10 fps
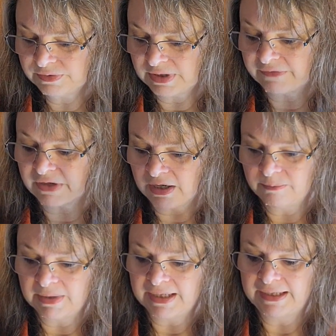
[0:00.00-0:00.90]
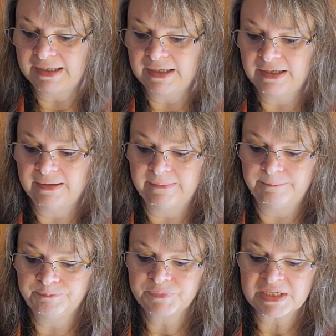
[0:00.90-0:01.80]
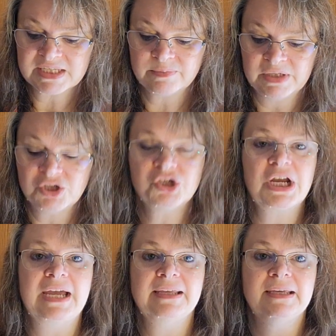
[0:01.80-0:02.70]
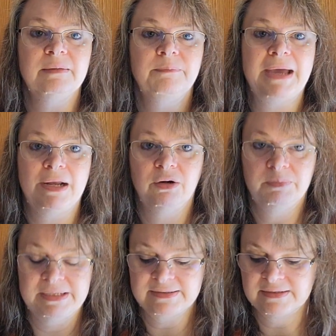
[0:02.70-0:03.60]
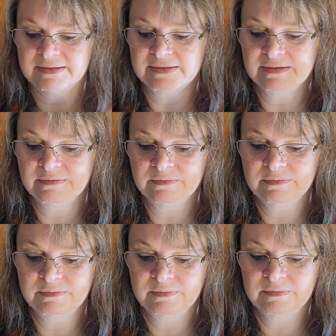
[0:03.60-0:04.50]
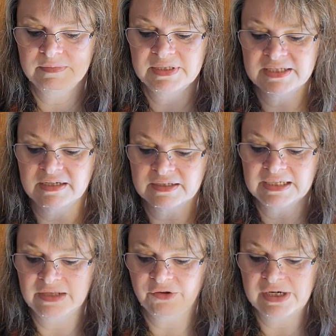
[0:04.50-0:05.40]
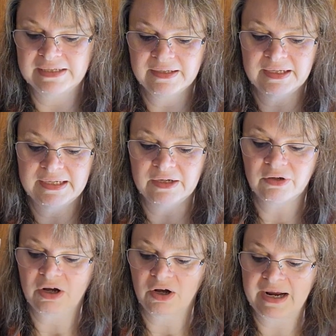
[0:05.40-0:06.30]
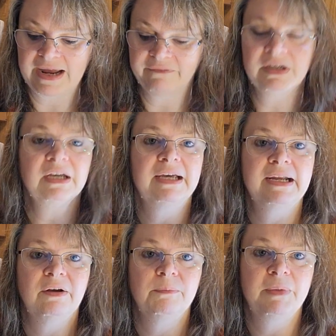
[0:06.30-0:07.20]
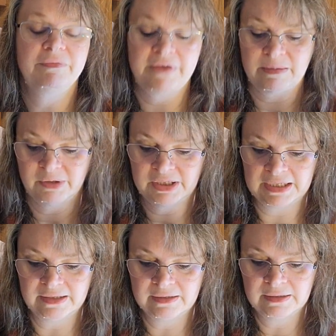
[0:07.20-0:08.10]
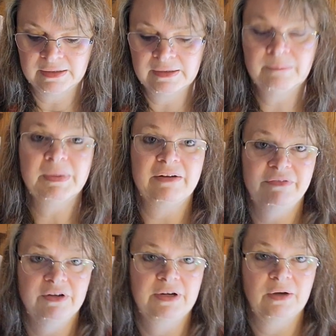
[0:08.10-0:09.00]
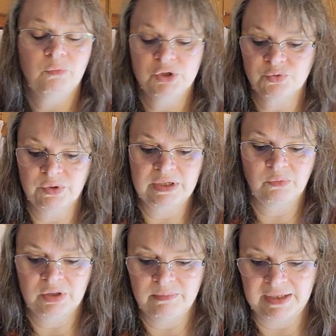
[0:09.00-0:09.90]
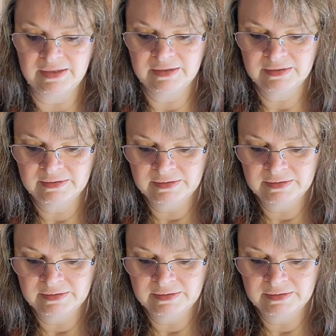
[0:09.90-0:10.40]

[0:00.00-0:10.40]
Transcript: I've got my Smitten jacket pattern pieces stuck together and cut out. I haven't cut out my fabric yet, but I figured out which one I want to make.